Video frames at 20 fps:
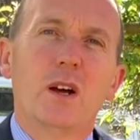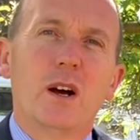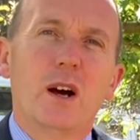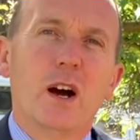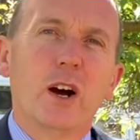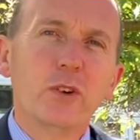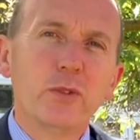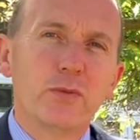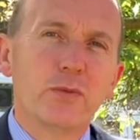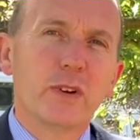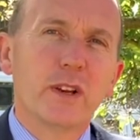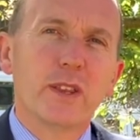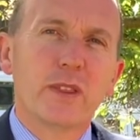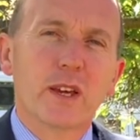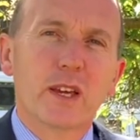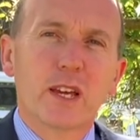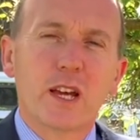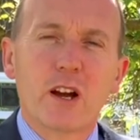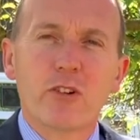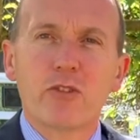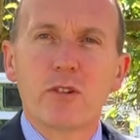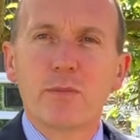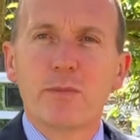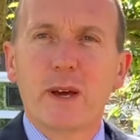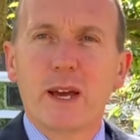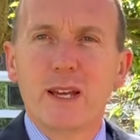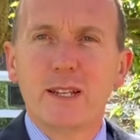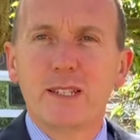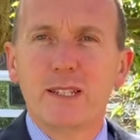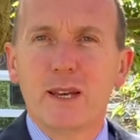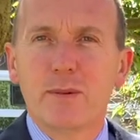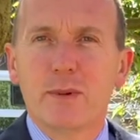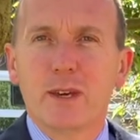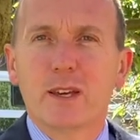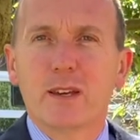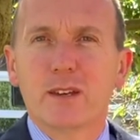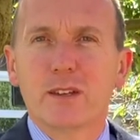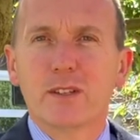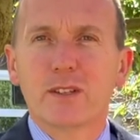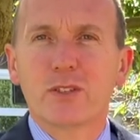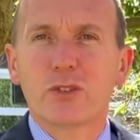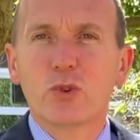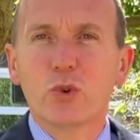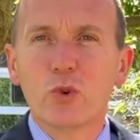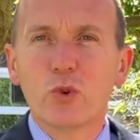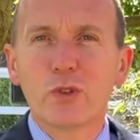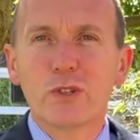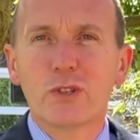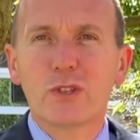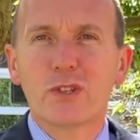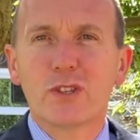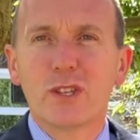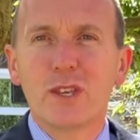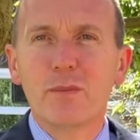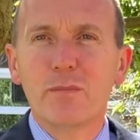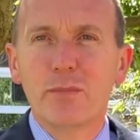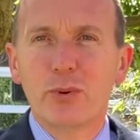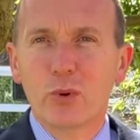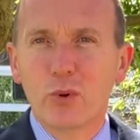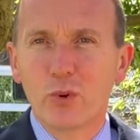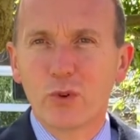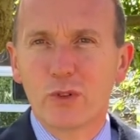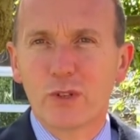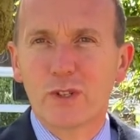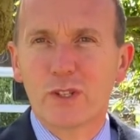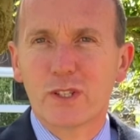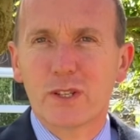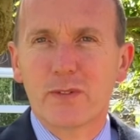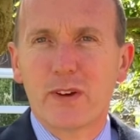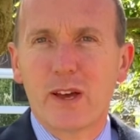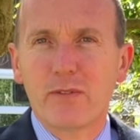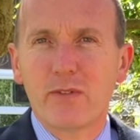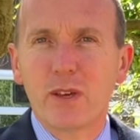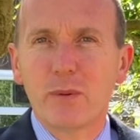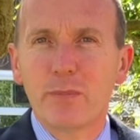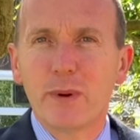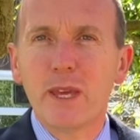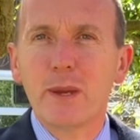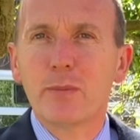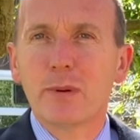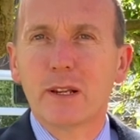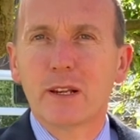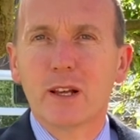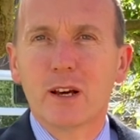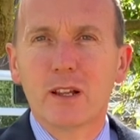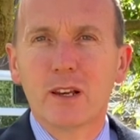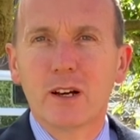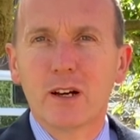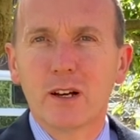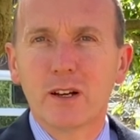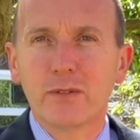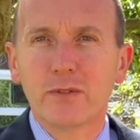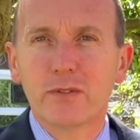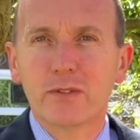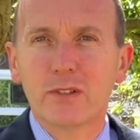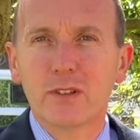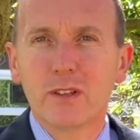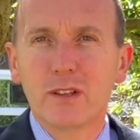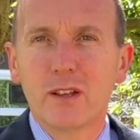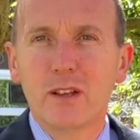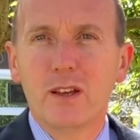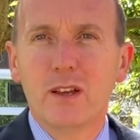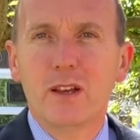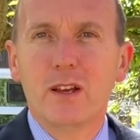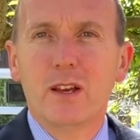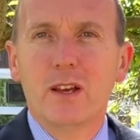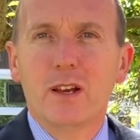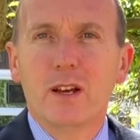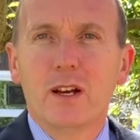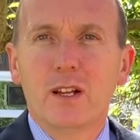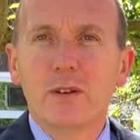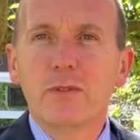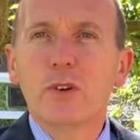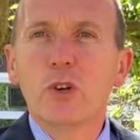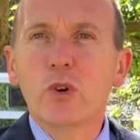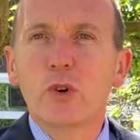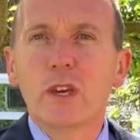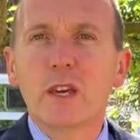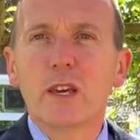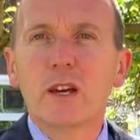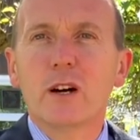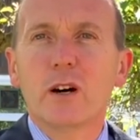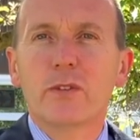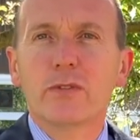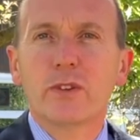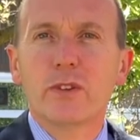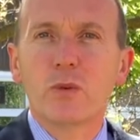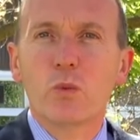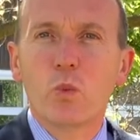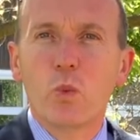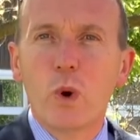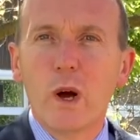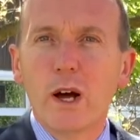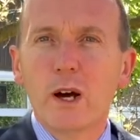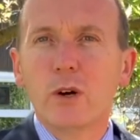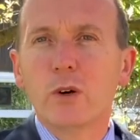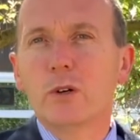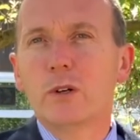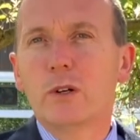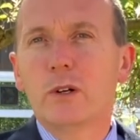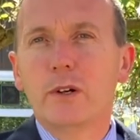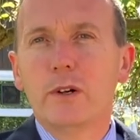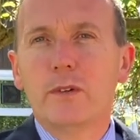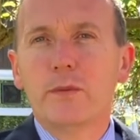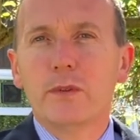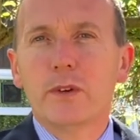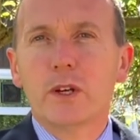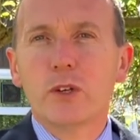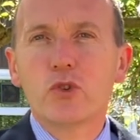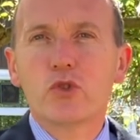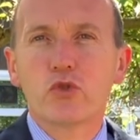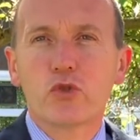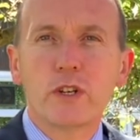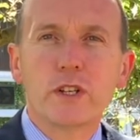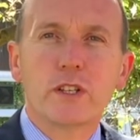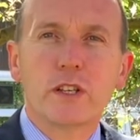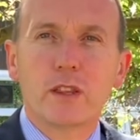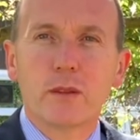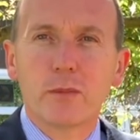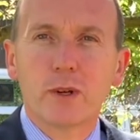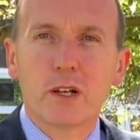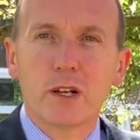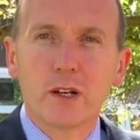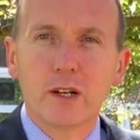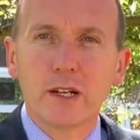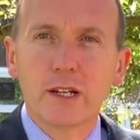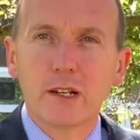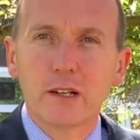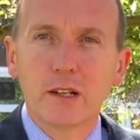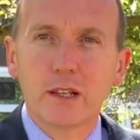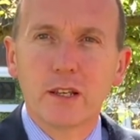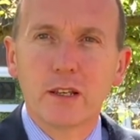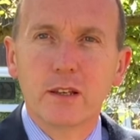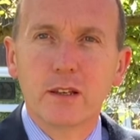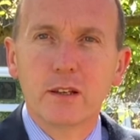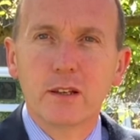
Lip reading: Hopefully, the current pandemic has taught us the importance of having people in our lives and of looking after them well and treating them kindly.